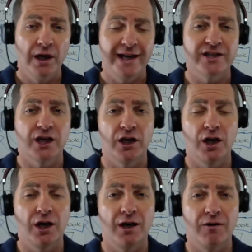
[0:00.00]
It's going
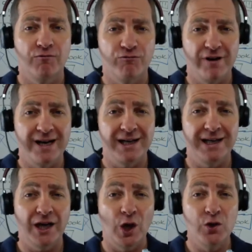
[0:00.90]
to
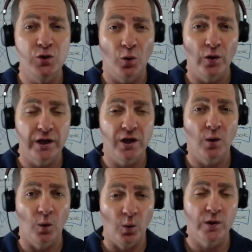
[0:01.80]
really annoy
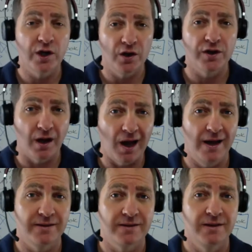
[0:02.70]
all your other
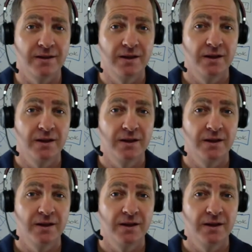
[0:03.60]
clients.